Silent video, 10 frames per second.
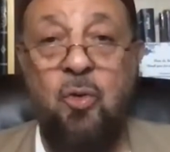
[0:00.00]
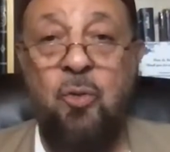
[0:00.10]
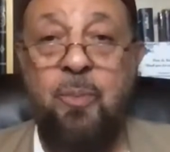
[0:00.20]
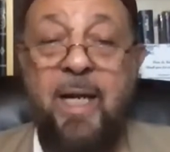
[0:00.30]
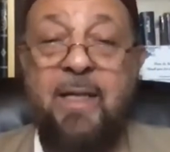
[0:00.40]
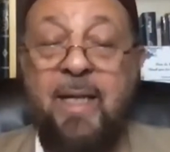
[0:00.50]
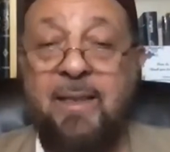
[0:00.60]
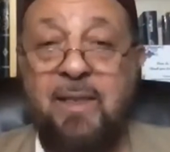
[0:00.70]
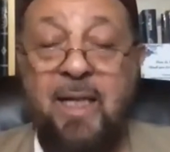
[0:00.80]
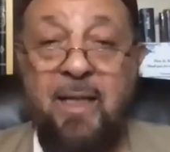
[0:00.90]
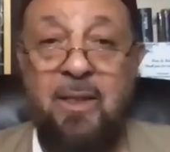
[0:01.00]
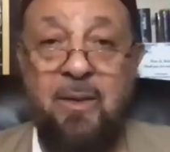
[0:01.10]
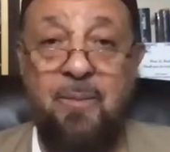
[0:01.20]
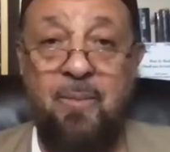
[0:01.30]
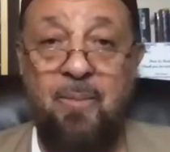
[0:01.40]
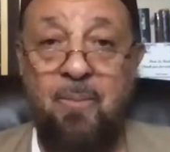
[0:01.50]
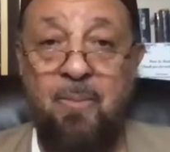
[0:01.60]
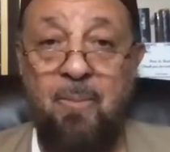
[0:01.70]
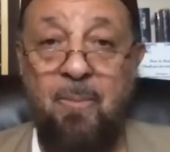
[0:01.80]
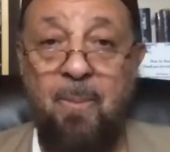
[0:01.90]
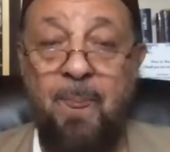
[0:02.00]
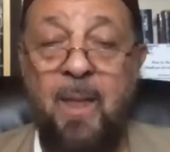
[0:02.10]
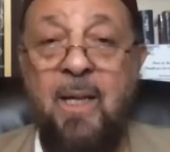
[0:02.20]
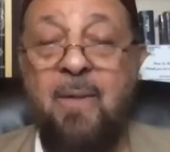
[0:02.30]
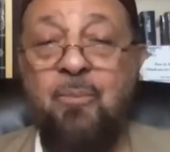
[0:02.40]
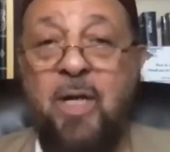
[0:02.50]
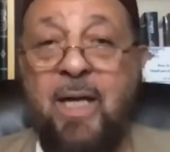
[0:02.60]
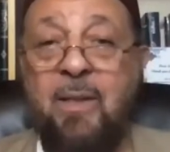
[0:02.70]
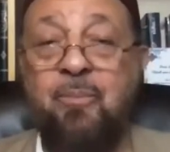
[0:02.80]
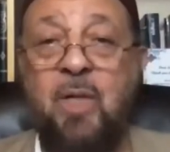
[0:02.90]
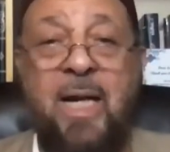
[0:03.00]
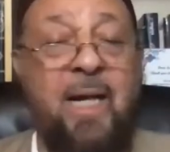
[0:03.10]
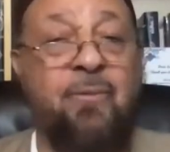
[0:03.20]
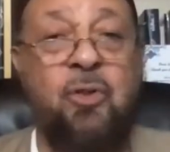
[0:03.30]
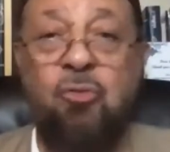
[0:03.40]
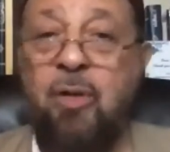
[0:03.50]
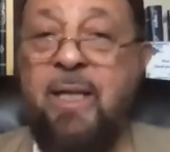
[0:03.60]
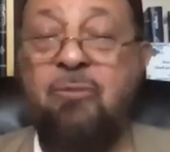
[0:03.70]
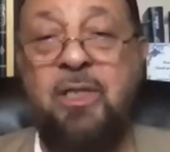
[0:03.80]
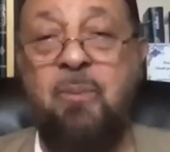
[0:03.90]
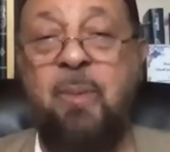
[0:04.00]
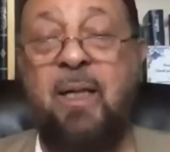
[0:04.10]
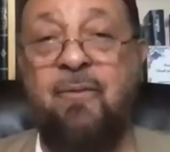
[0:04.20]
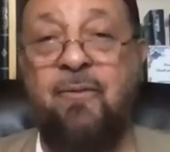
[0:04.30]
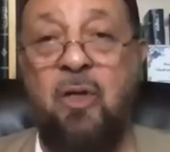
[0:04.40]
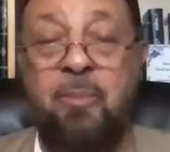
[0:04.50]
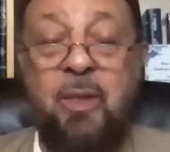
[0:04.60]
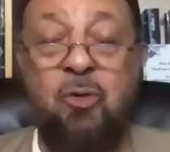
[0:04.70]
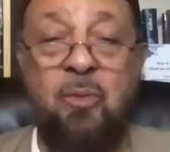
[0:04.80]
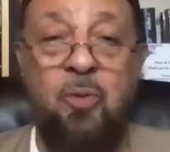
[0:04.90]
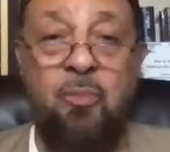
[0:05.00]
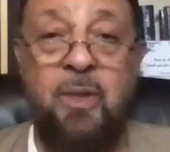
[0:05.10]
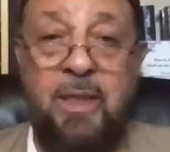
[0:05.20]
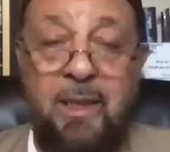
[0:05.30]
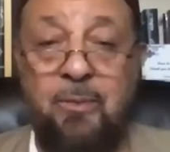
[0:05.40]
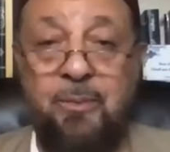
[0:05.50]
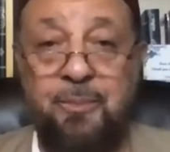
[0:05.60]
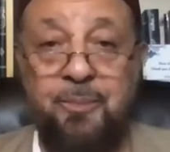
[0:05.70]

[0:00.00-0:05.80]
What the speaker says: Ubay then said that I have great respect for Amir al-Mu'mineen.